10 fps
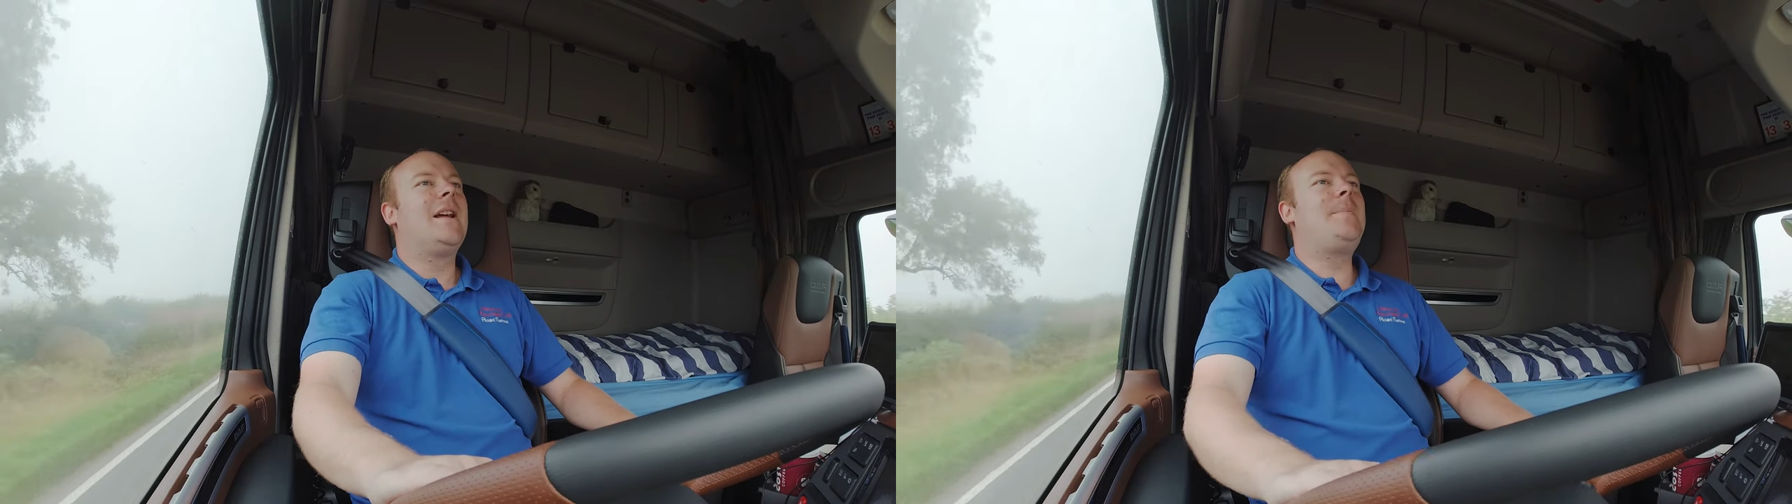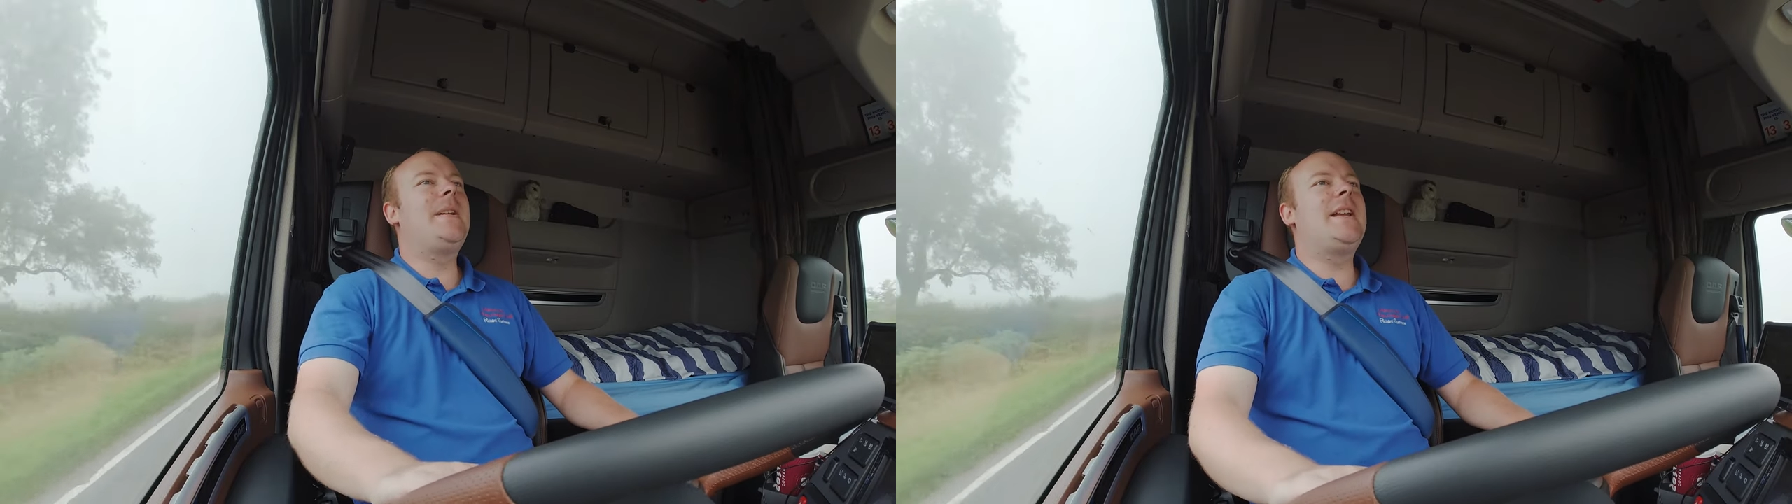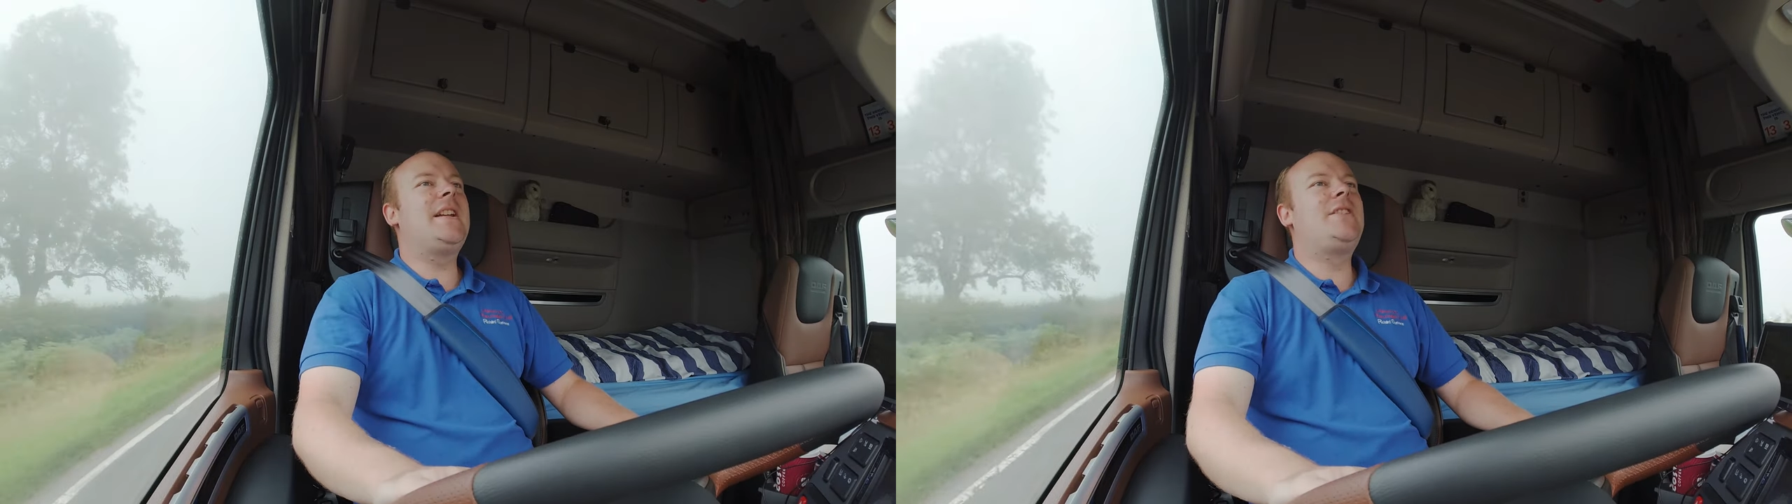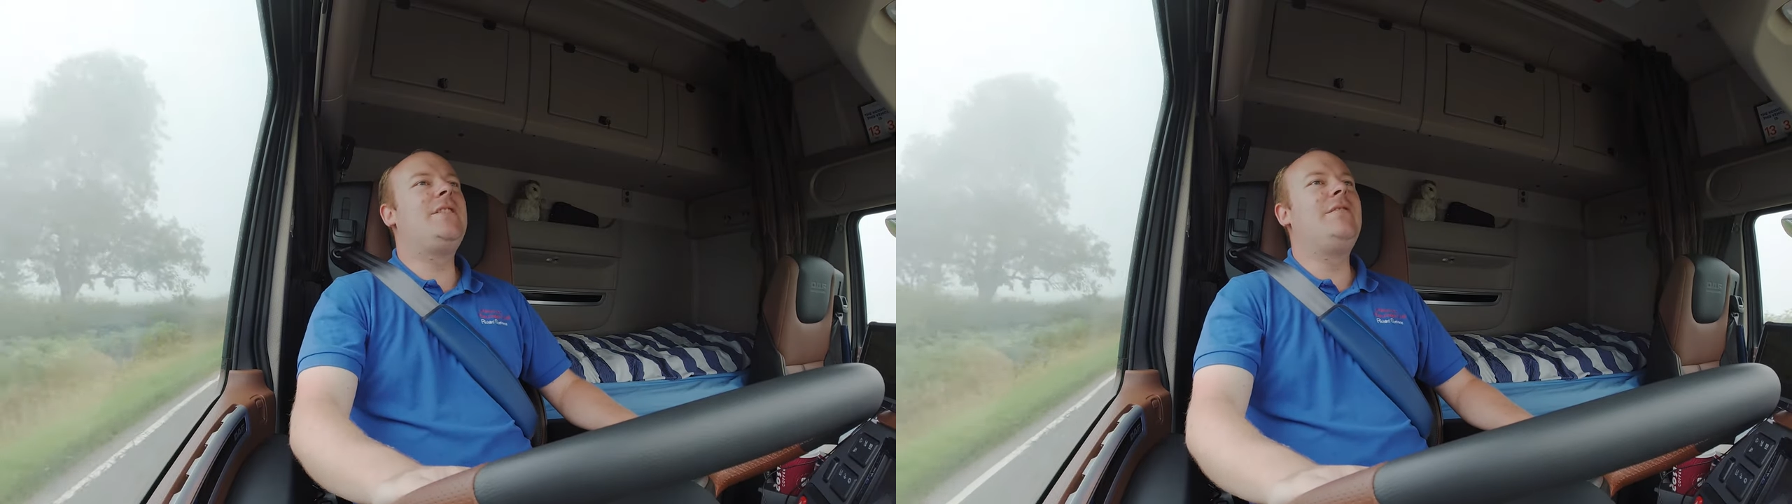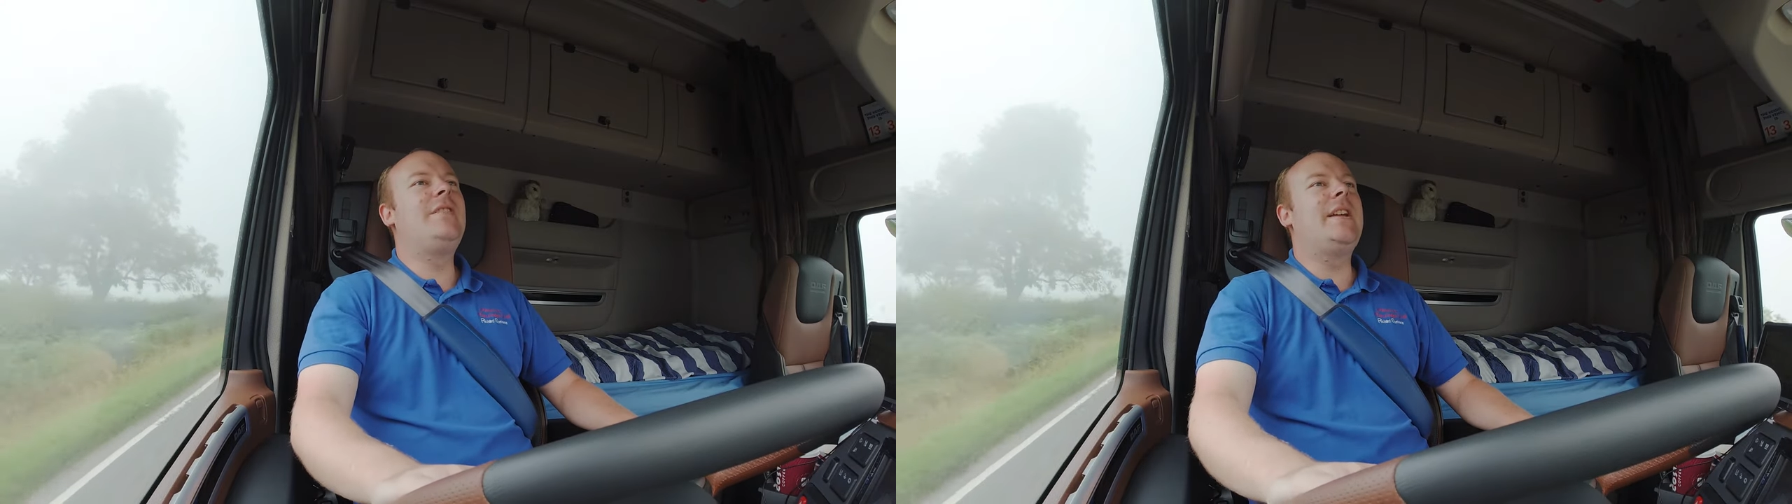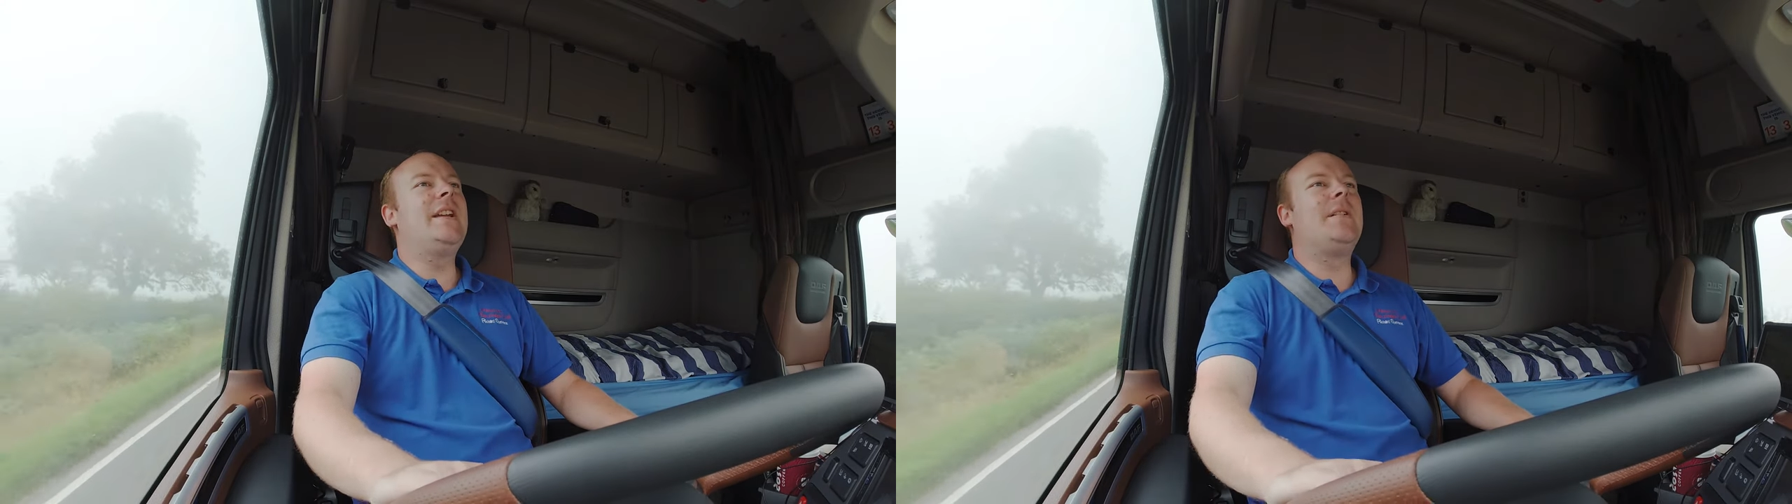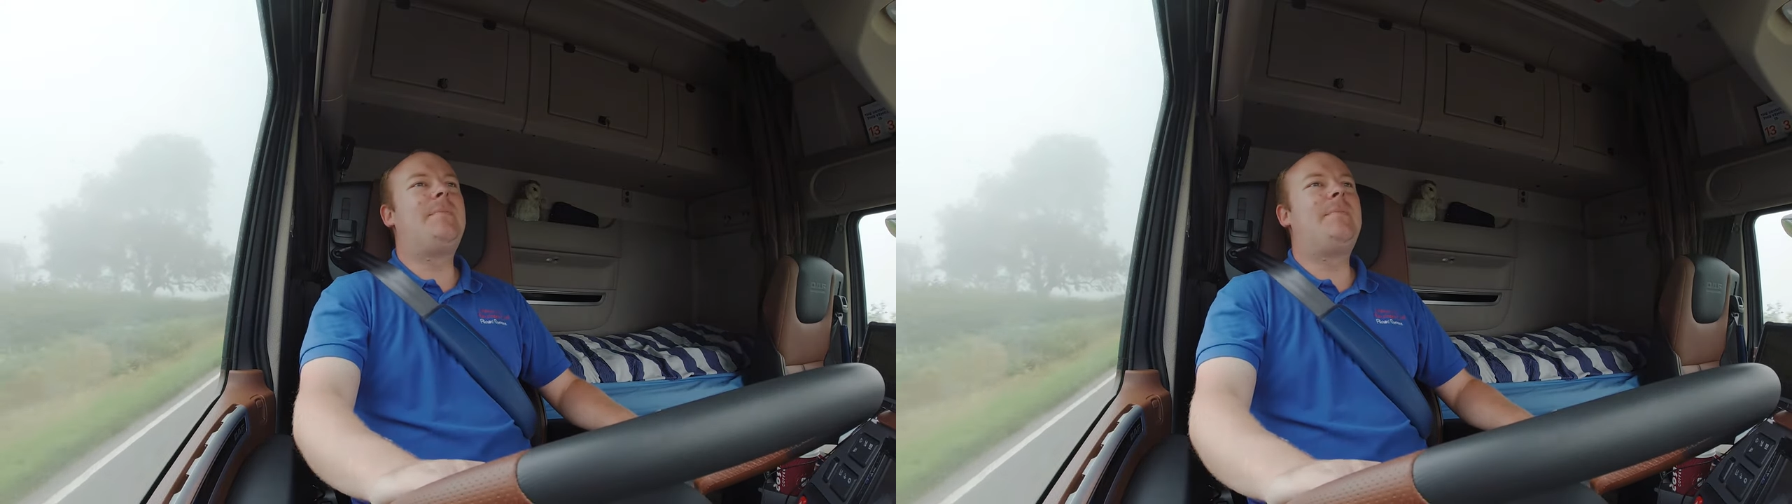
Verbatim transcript: A big SUV,